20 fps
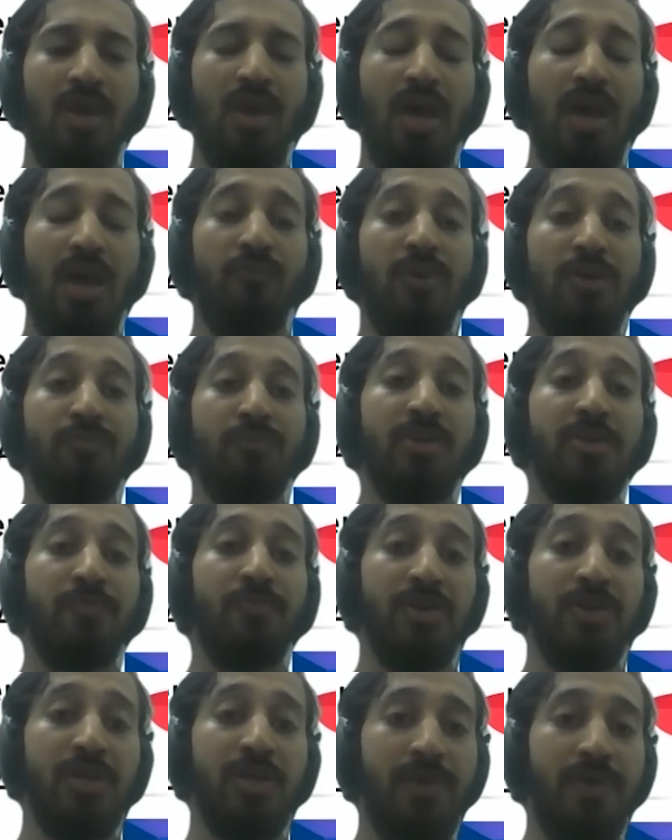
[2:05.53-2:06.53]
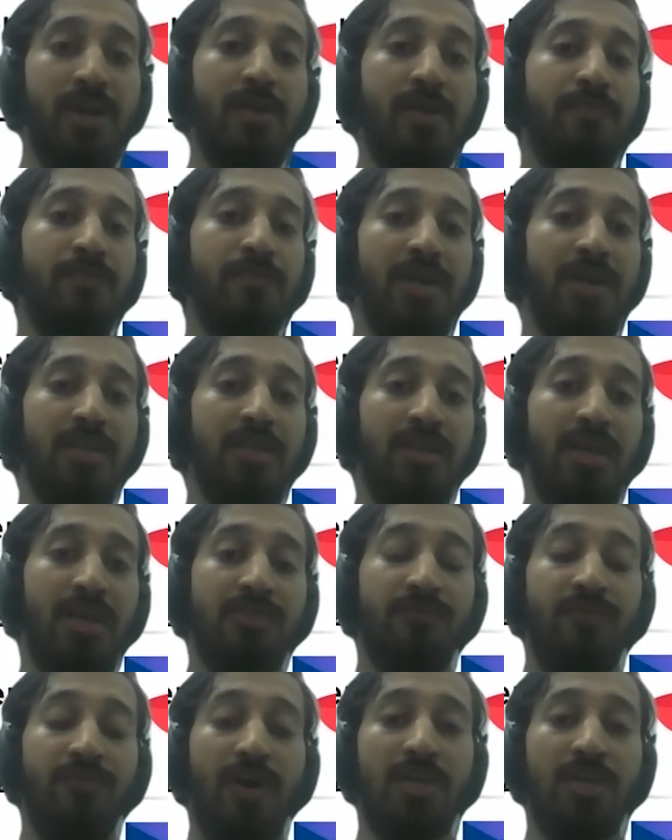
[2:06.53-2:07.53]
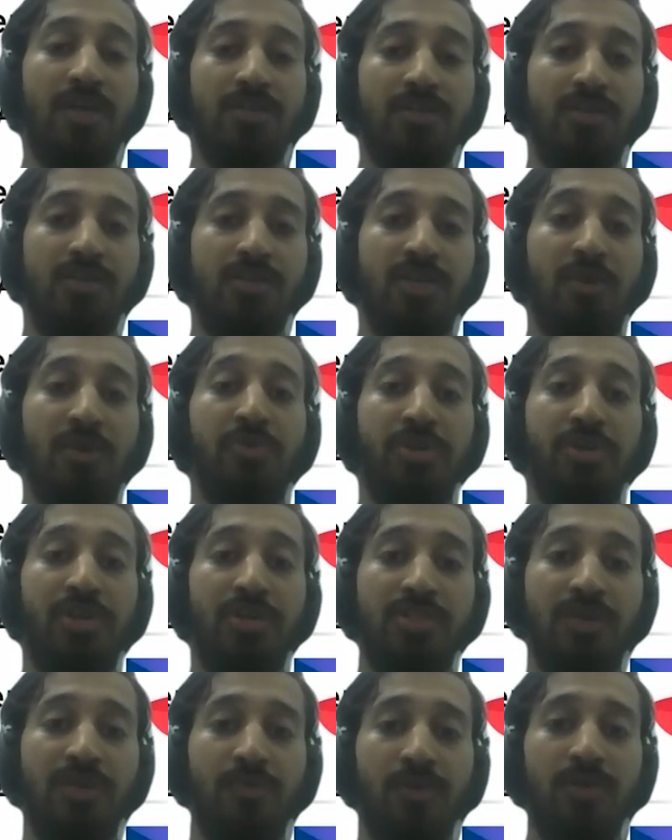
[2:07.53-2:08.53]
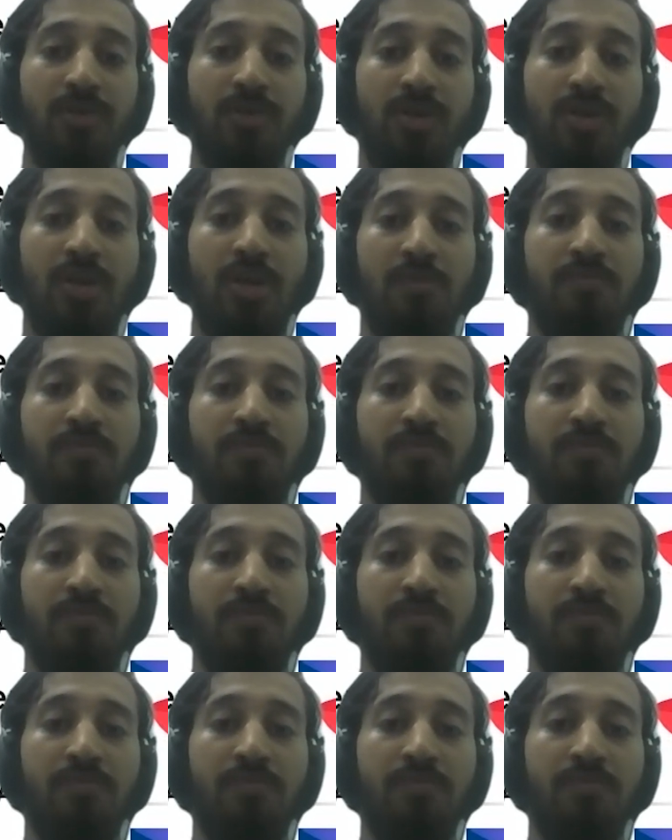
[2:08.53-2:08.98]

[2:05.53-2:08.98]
One more important point, Python has vast community support.